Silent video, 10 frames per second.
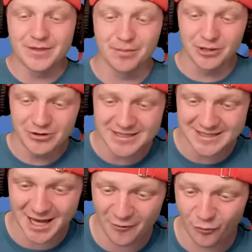The balloon
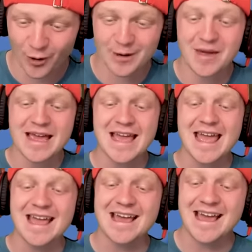itself, we're gonna
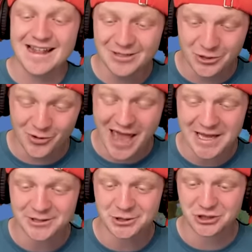make it into
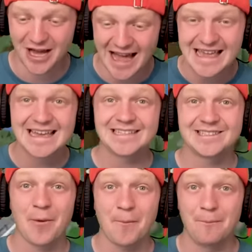a
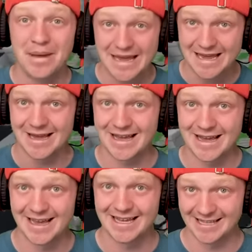giant bee.
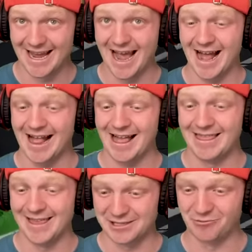Yeah,
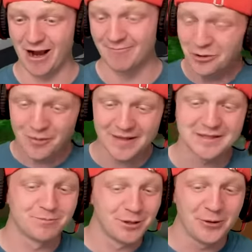that's right. You can make
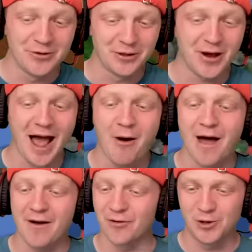this balloon look
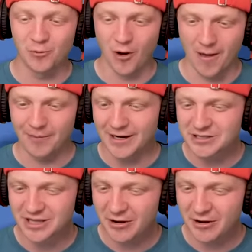however you want, but I just thought